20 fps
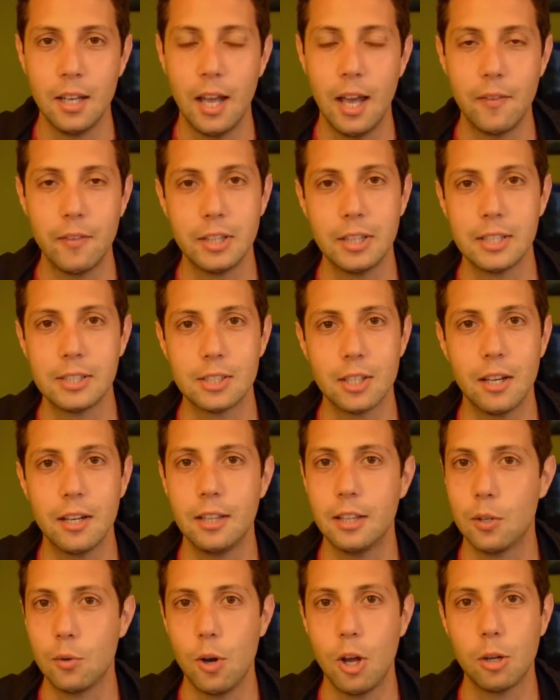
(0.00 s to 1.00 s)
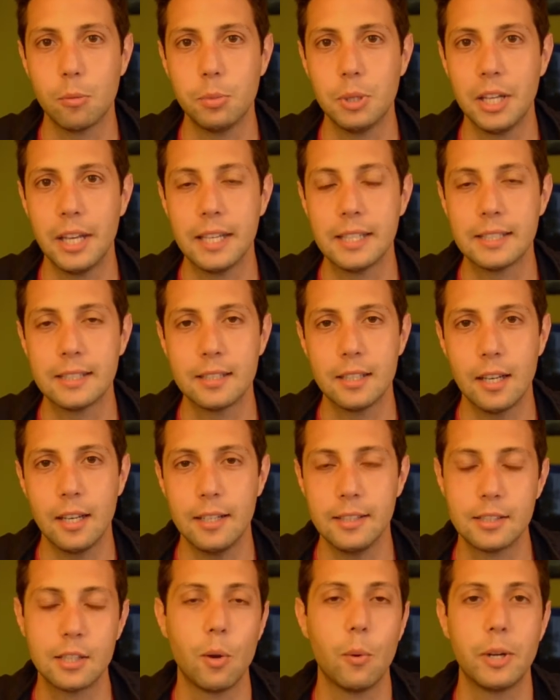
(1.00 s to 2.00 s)
having the sun in the wrong place
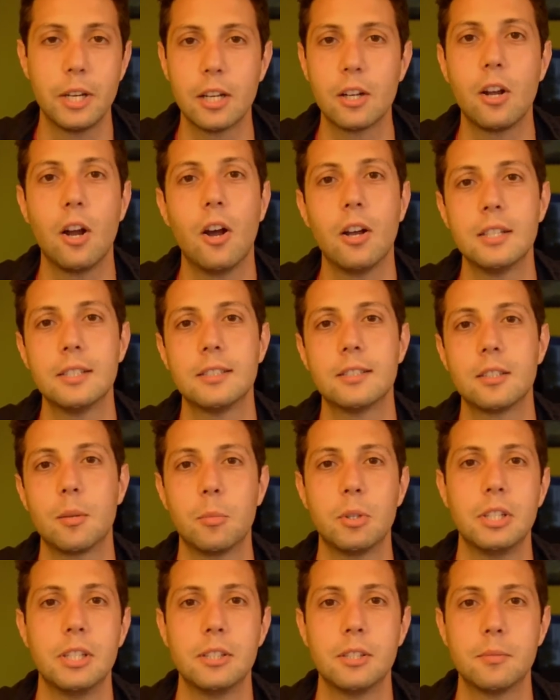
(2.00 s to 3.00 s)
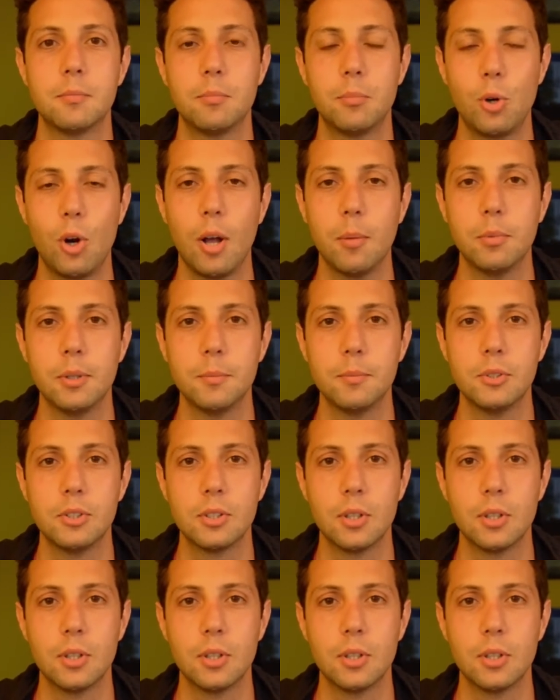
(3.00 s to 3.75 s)
is going to cause some of these problems.